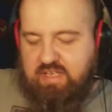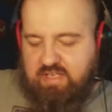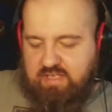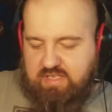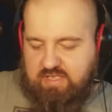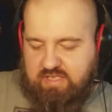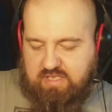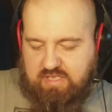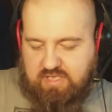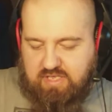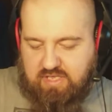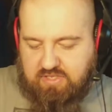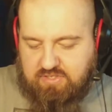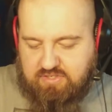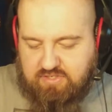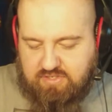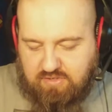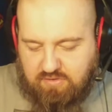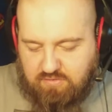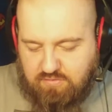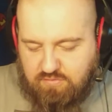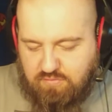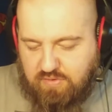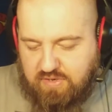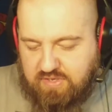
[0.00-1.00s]
It's
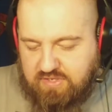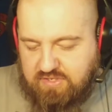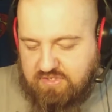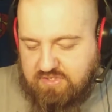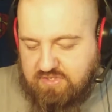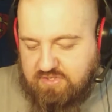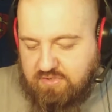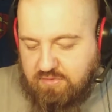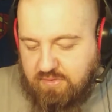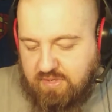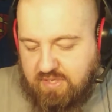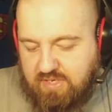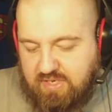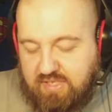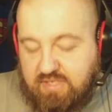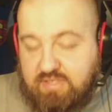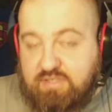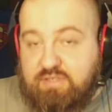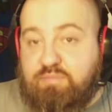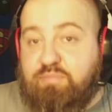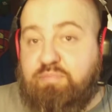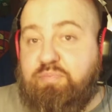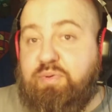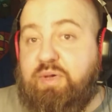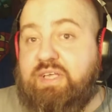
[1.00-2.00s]
already, so it
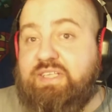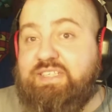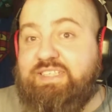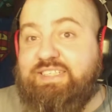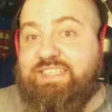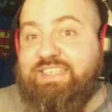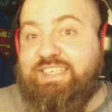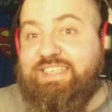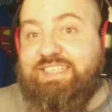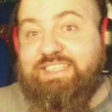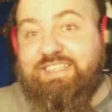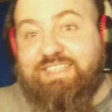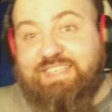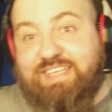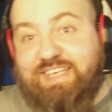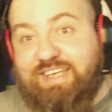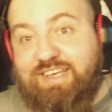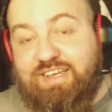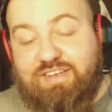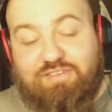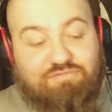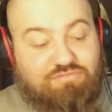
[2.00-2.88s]
is basically